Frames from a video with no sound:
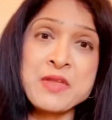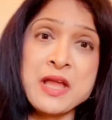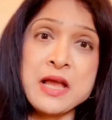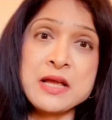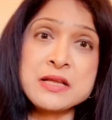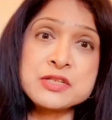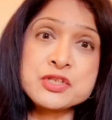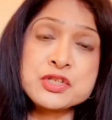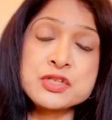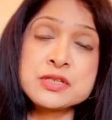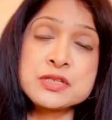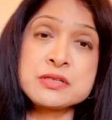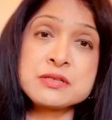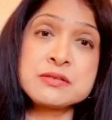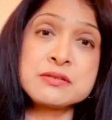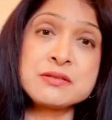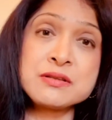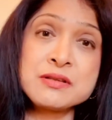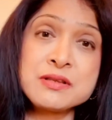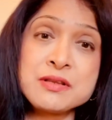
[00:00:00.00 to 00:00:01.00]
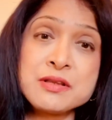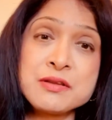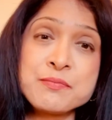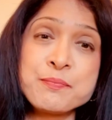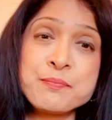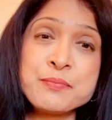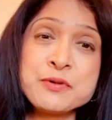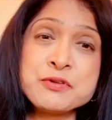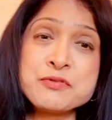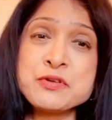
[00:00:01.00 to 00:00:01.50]
It's
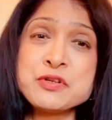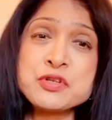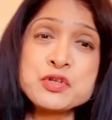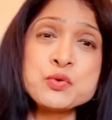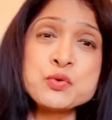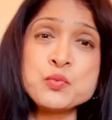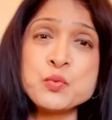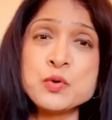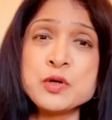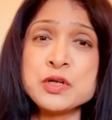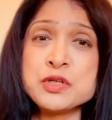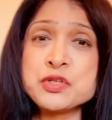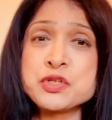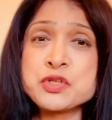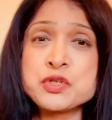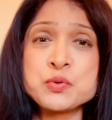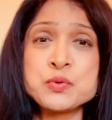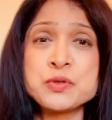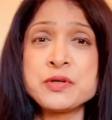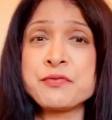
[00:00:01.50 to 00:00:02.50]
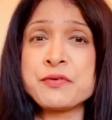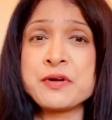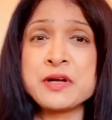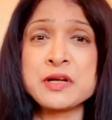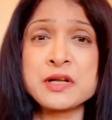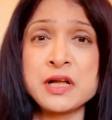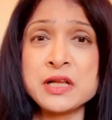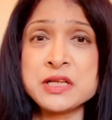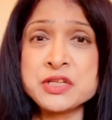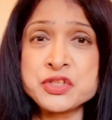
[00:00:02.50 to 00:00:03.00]
between two worlds, two
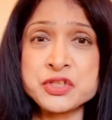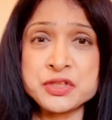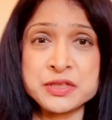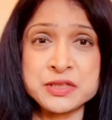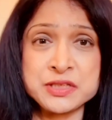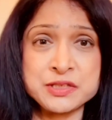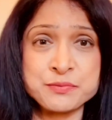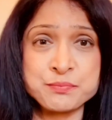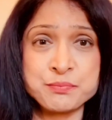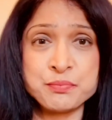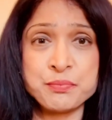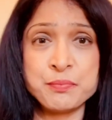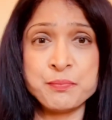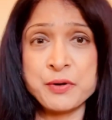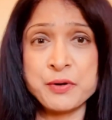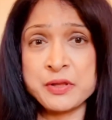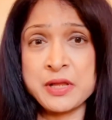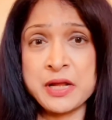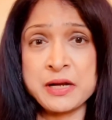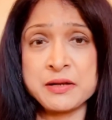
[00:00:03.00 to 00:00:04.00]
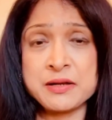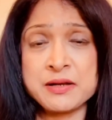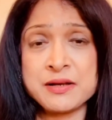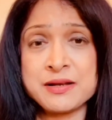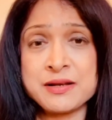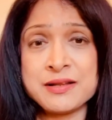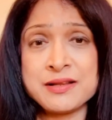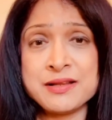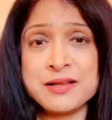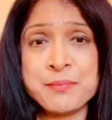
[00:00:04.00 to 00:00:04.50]
different cultures, but
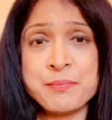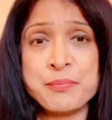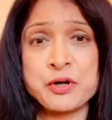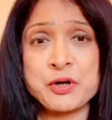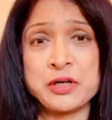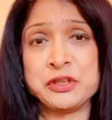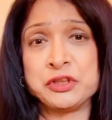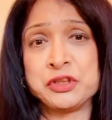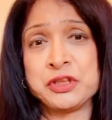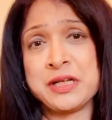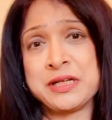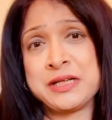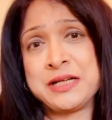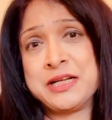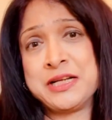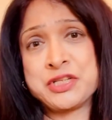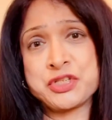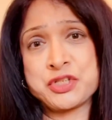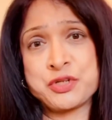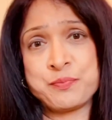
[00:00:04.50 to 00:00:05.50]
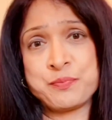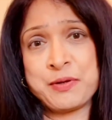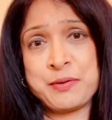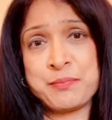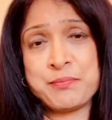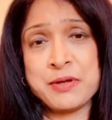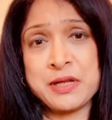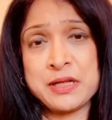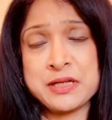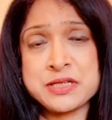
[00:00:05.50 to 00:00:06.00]
the bridge that needs to be
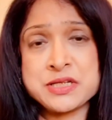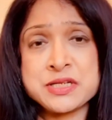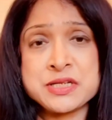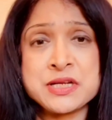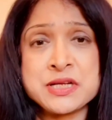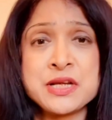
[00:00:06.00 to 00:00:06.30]
built.